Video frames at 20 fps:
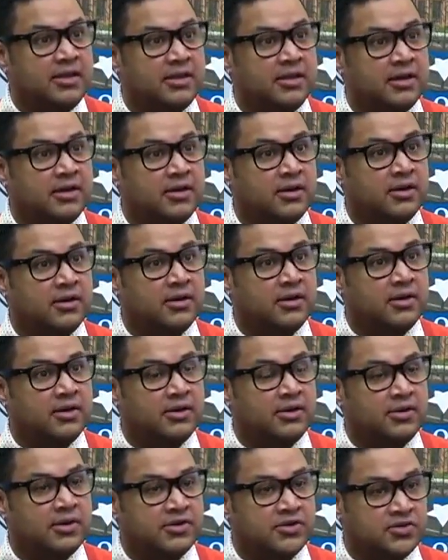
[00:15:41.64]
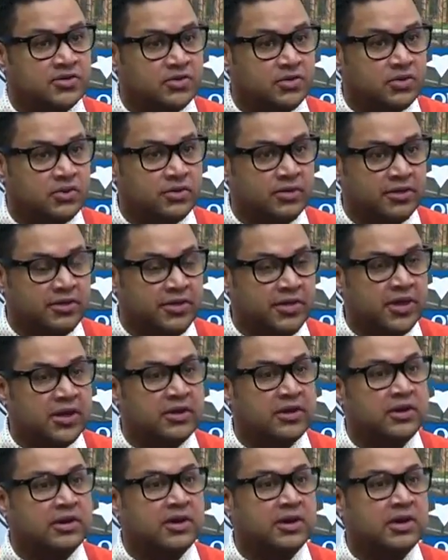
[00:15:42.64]
the
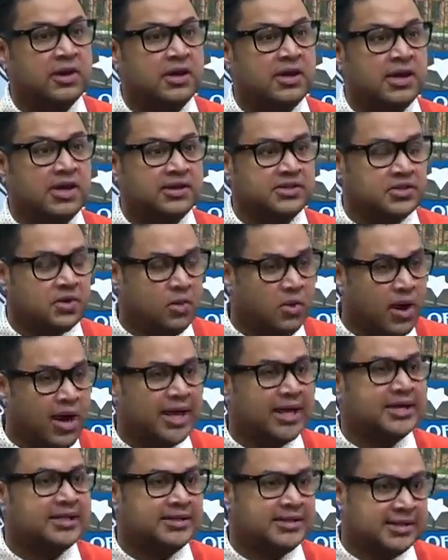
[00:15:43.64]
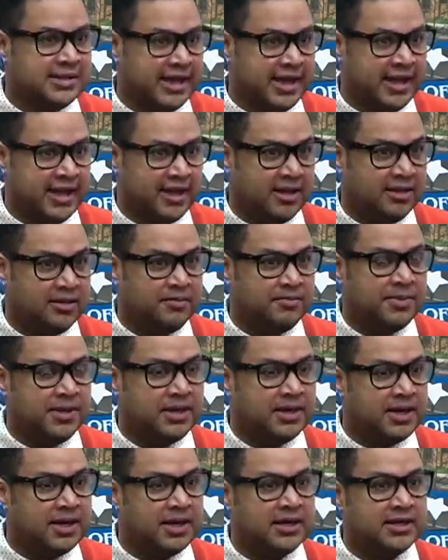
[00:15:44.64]
theater is quiet today
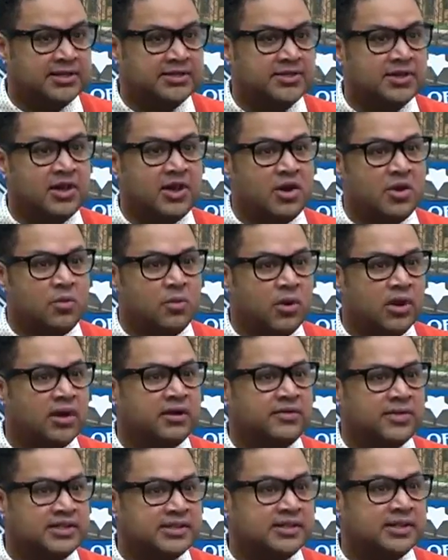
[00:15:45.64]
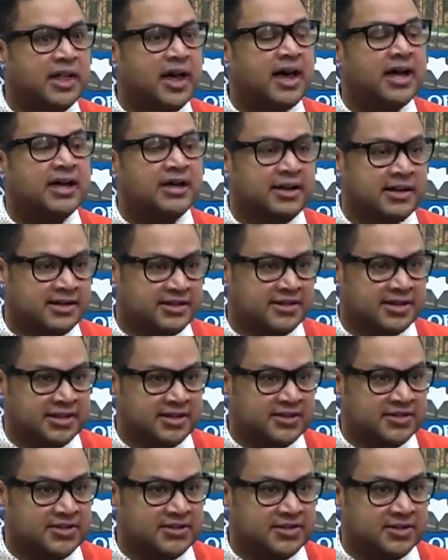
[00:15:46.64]
because one of its
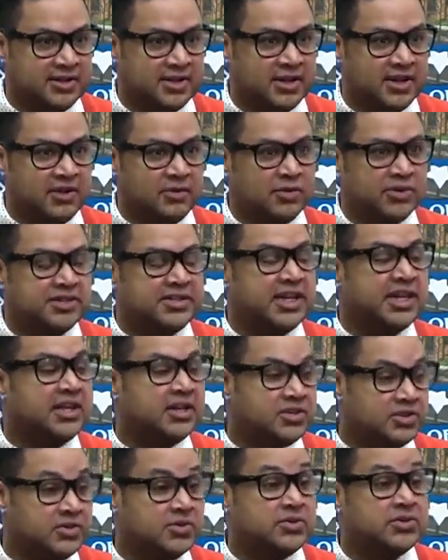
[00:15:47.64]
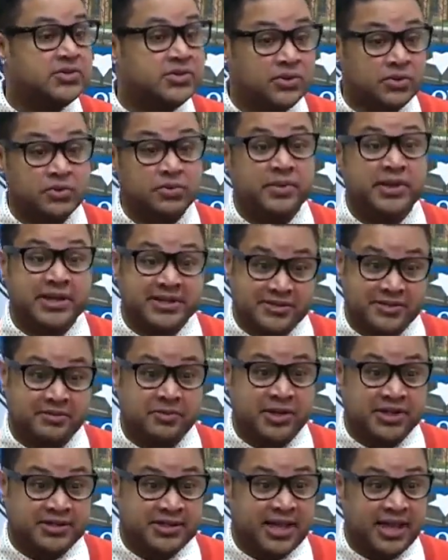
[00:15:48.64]
lionesses was taken too soon because of
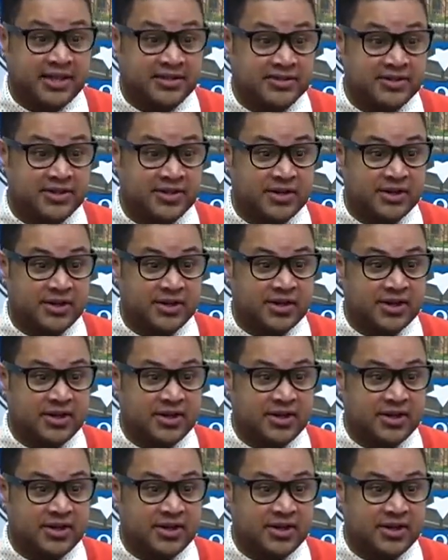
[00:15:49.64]
breast cancer.